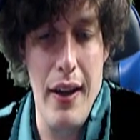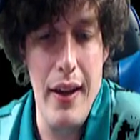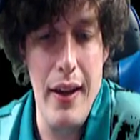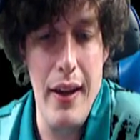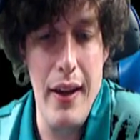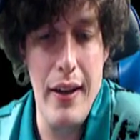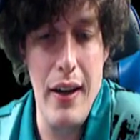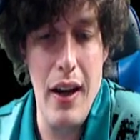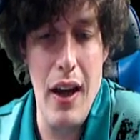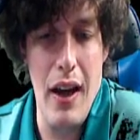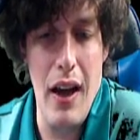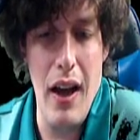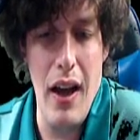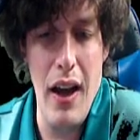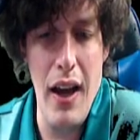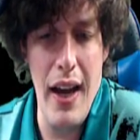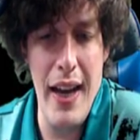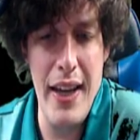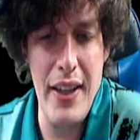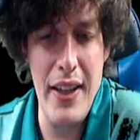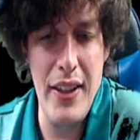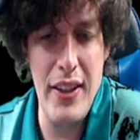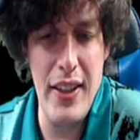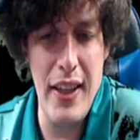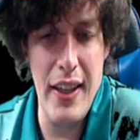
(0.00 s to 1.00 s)
And
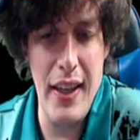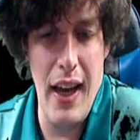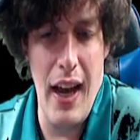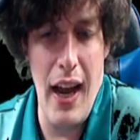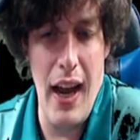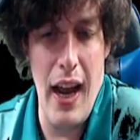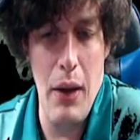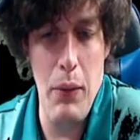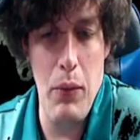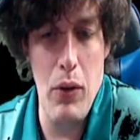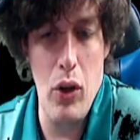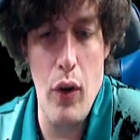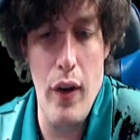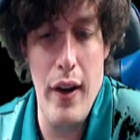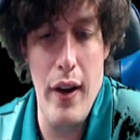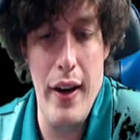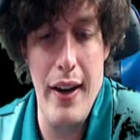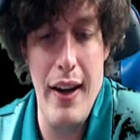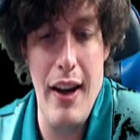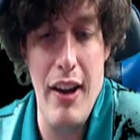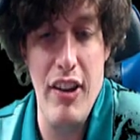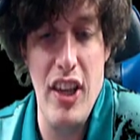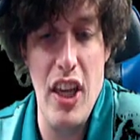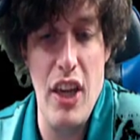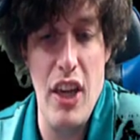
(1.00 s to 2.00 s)
I think I will go ahead
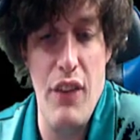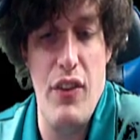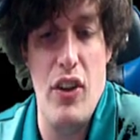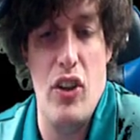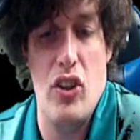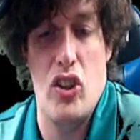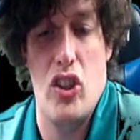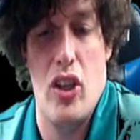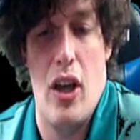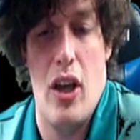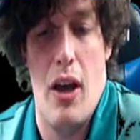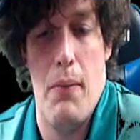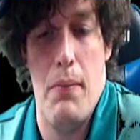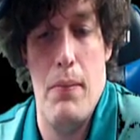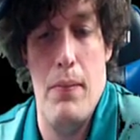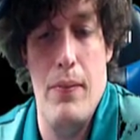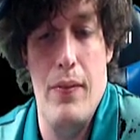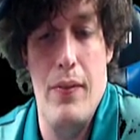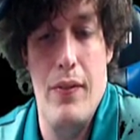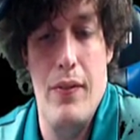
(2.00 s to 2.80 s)
and give you some.